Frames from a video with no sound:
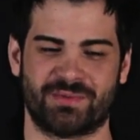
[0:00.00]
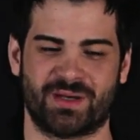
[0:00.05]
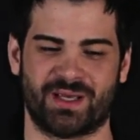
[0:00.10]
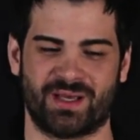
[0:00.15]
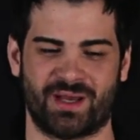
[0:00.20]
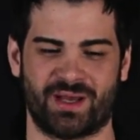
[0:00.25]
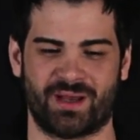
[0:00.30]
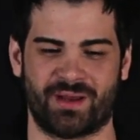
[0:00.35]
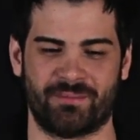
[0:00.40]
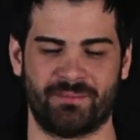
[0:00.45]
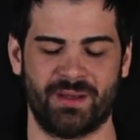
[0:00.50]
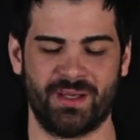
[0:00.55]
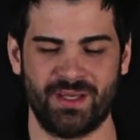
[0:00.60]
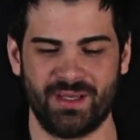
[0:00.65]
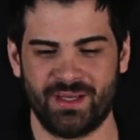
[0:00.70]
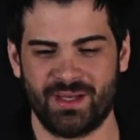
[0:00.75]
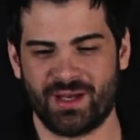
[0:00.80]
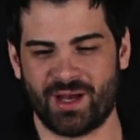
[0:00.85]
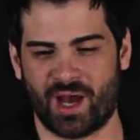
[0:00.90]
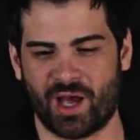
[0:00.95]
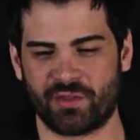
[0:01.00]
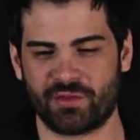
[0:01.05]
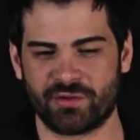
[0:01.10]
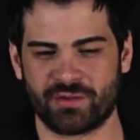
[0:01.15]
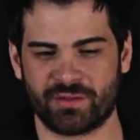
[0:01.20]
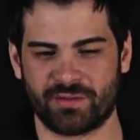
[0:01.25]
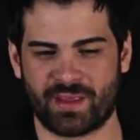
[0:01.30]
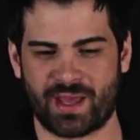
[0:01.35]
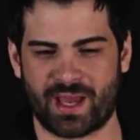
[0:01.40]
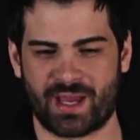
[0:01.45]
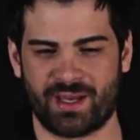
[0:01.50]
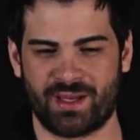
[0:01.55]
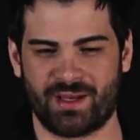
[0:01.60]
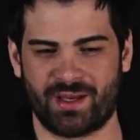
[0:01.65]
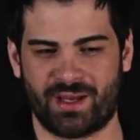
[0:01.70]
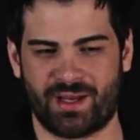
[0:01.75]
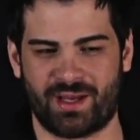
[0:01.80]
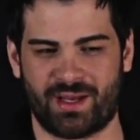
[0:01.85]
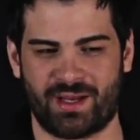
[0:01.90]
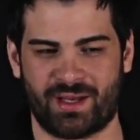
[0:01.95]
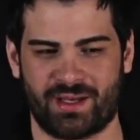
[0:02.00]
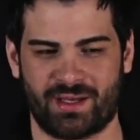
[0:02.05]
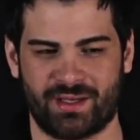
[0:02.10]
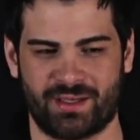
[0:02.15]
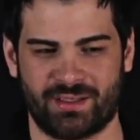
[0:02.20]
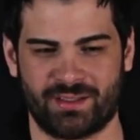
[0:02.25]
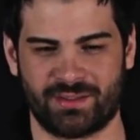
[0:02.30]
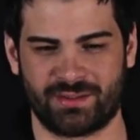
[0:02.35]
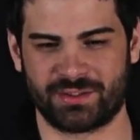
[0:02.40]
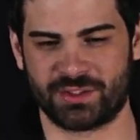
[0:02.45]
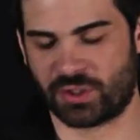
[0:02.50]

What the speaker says: But other than that,